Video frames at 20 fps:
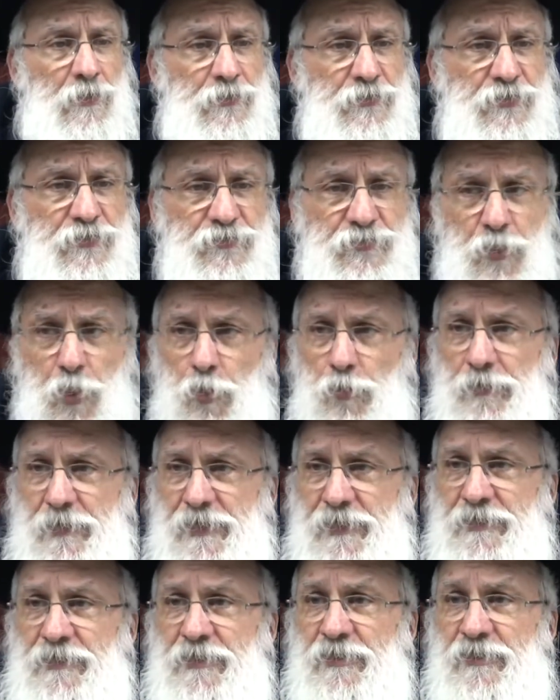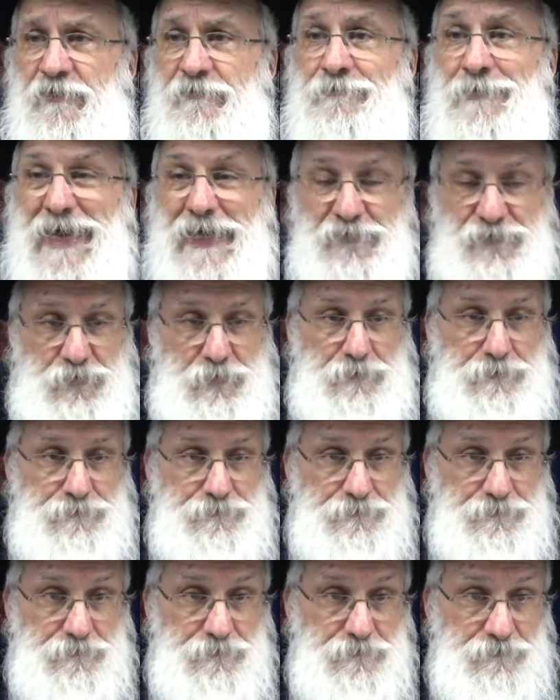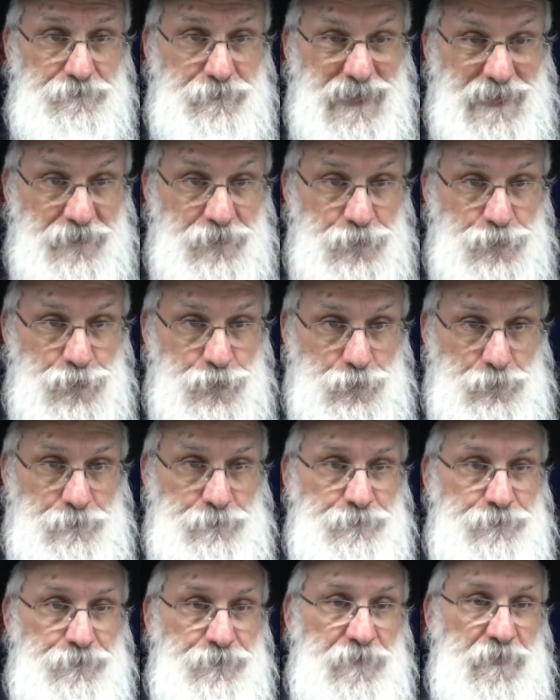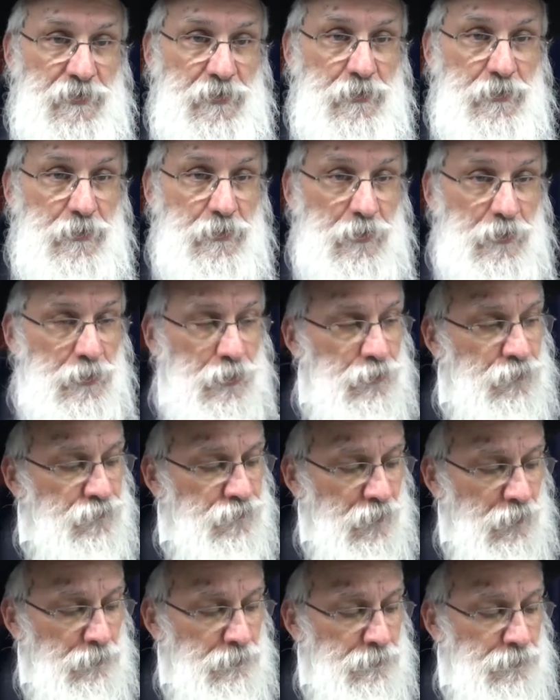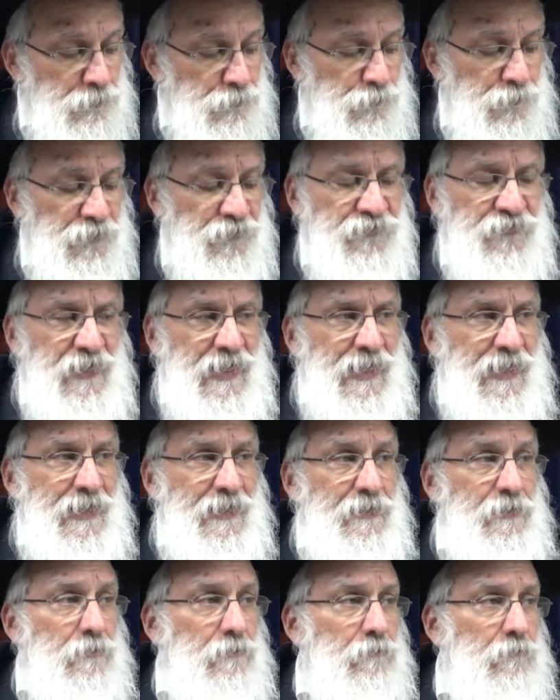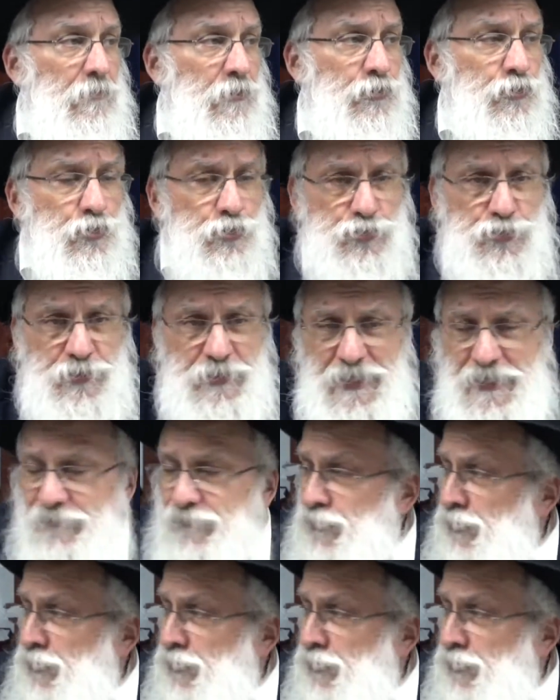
this whole inyan of mazal by the Jew. So we say a Jew should have